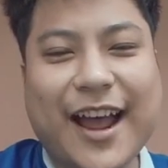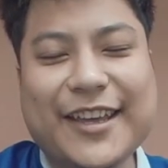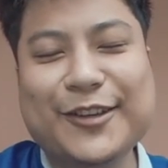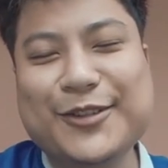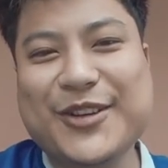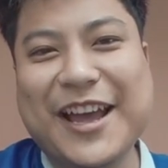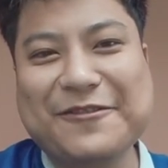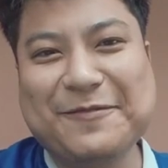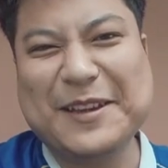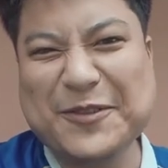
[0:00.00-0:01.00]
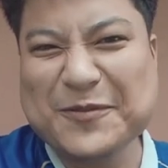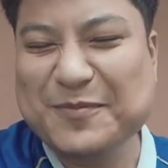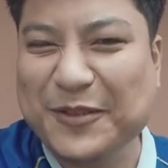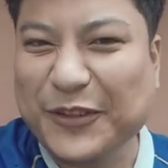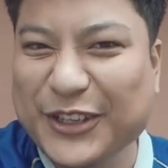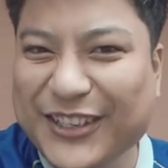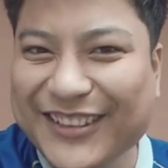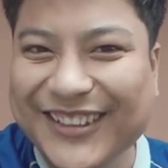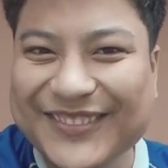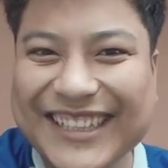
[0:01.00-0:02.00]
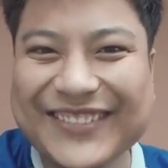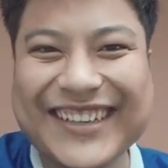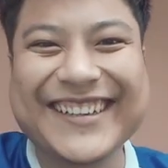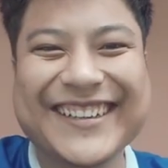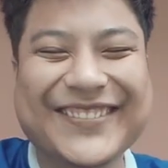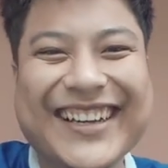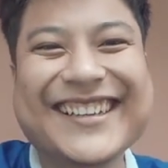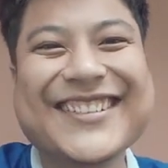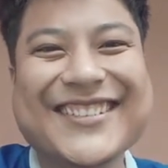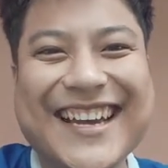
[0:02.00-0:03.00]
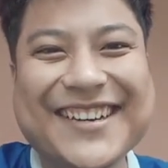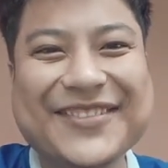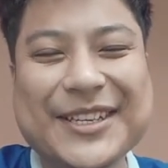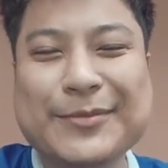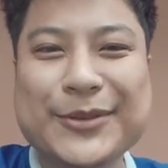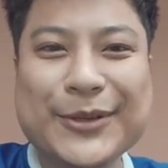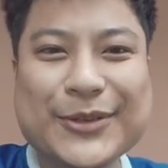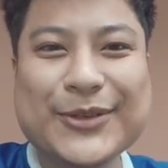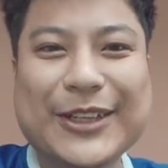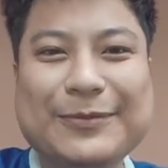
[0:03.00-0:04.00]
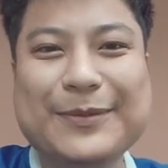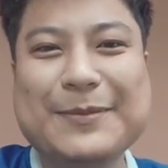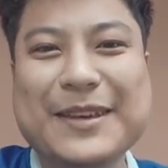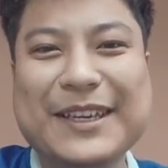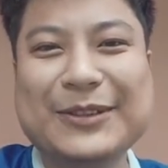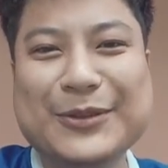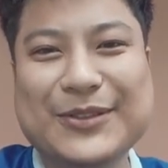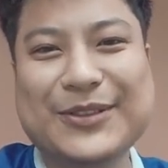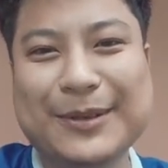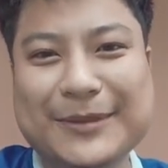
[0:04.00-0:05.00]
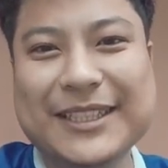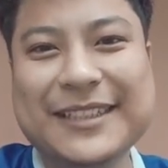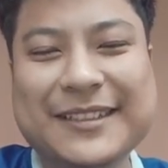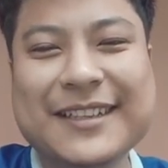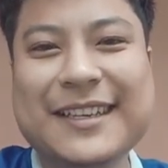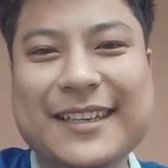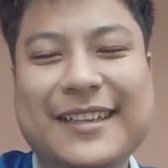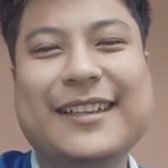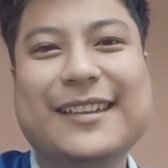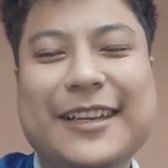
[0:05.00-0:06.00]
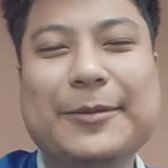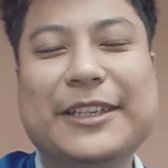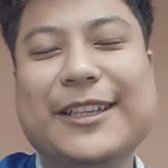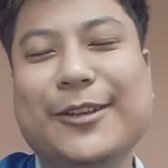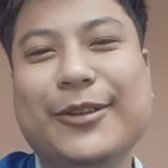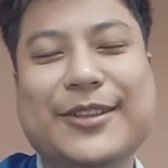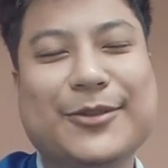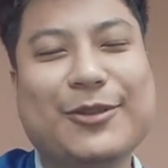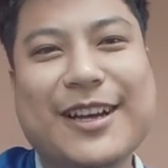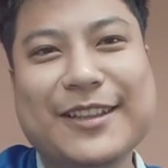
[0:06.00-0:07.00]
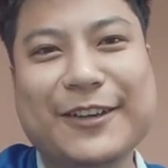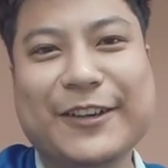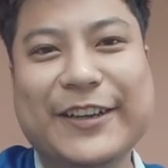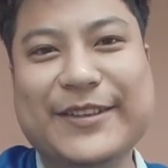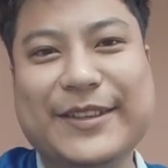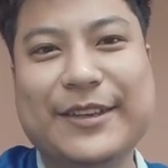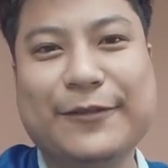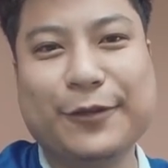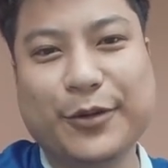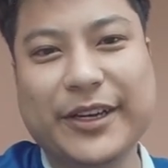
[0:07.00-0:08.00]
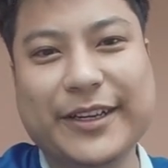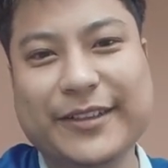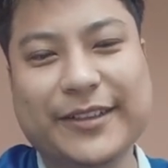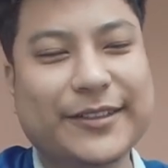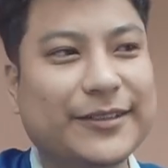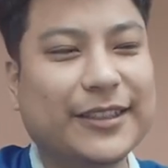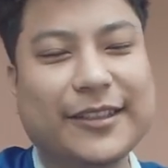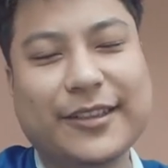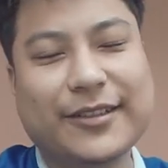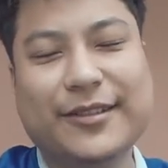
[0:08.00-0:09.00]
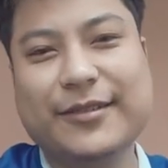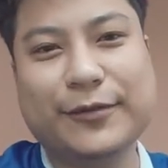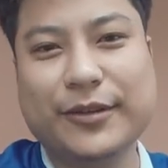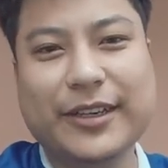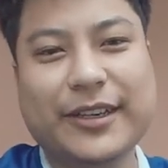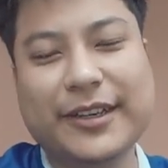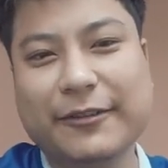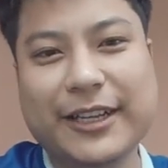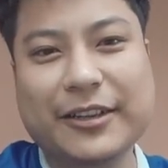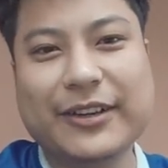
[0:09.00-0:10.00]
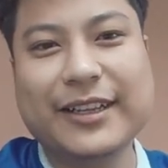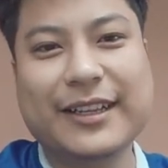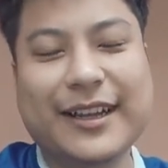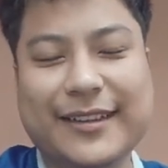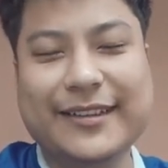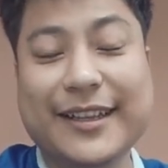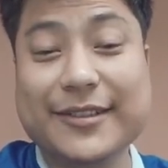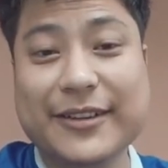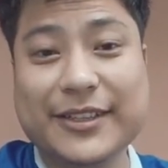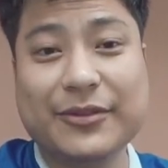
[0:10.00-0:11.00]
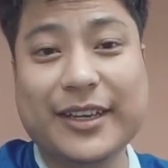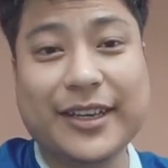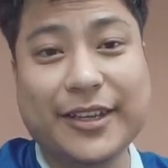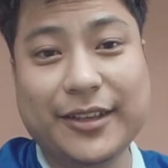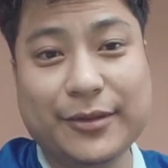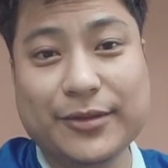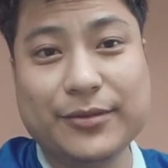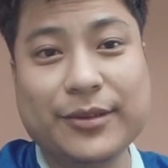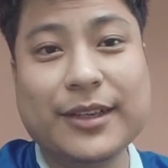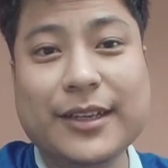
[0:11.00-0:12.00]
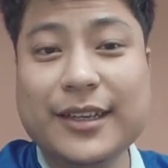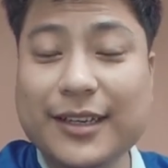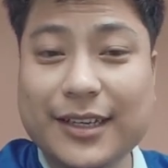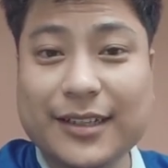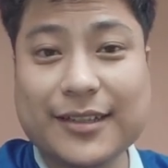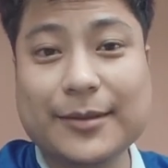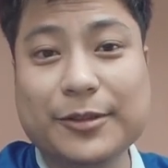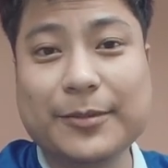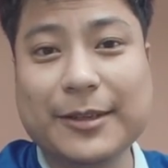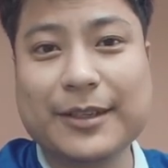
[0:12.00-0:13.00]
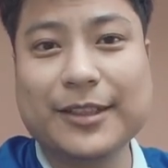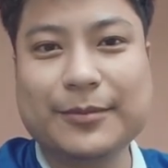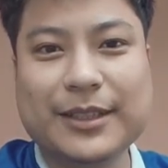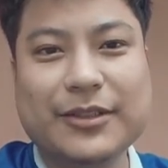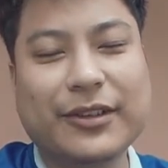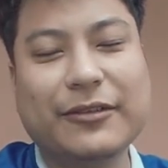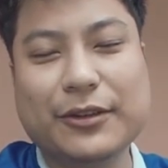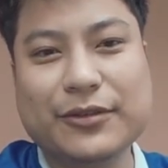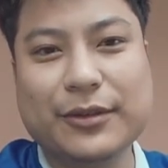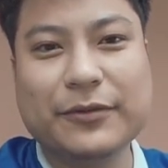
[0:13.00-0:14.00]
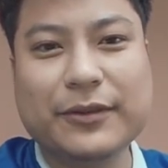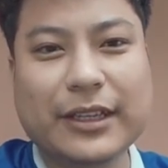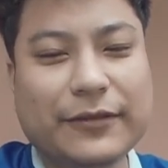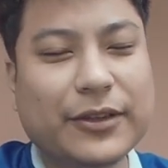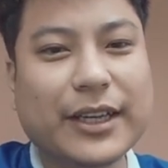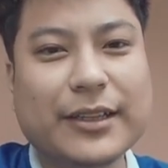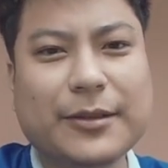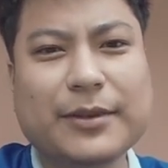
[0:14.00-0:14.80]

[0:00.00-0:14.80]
I used to have my own professional thumbnail maker, my cousin Adam James, who used to help me making those thumbnails. Let me tell you, he's one crazy photo editor. He does photo editing really well, and that's the reason why I used to ask him to make my thumbnails when we used to live together.